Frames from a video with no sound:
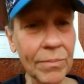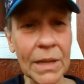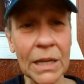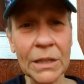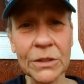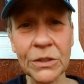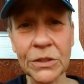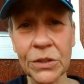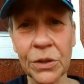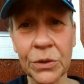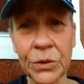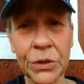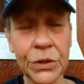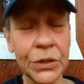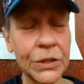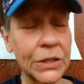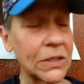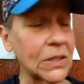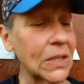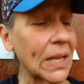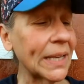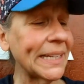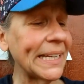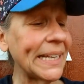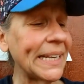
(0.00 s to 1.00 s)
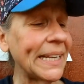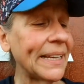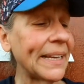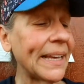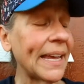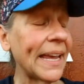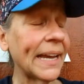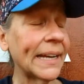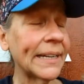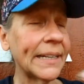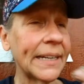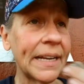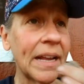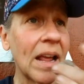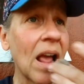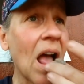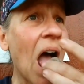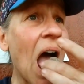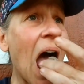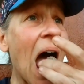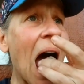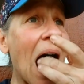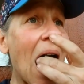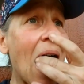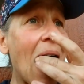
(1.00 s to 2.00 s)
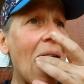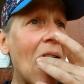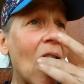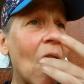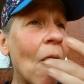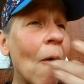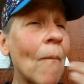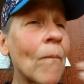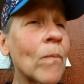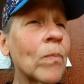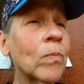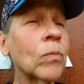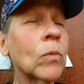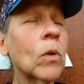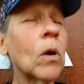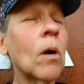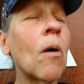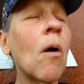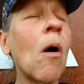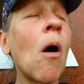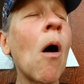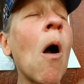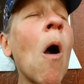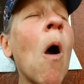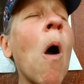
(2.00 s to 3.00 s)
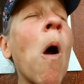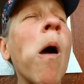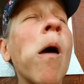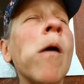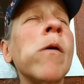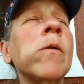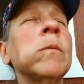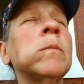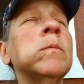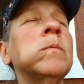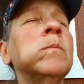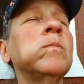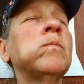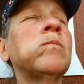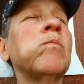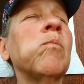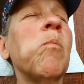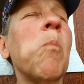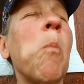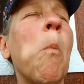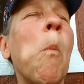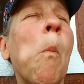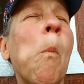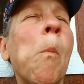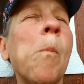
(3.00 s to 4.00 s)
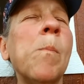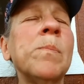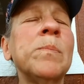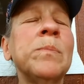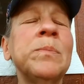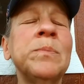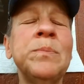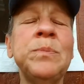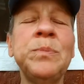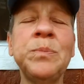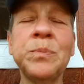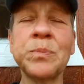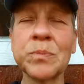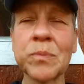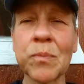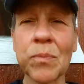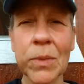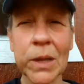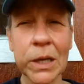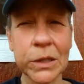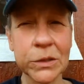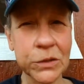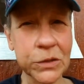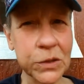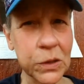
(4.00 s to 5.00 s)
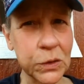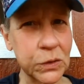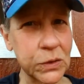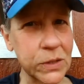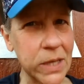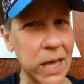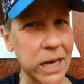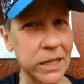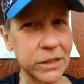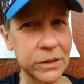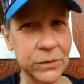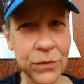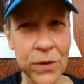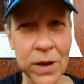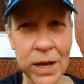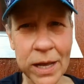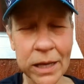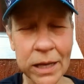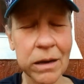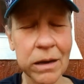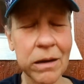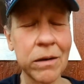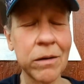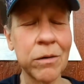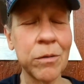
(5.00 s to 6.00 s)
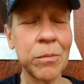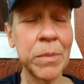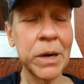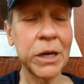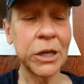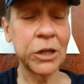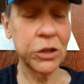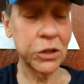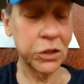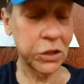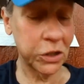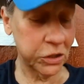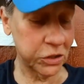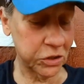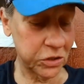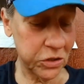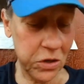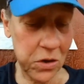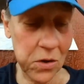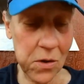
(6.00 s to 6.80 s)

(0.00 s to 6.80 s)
So good. It's like eating candy. Oh. So satisfying. Oh my goodness.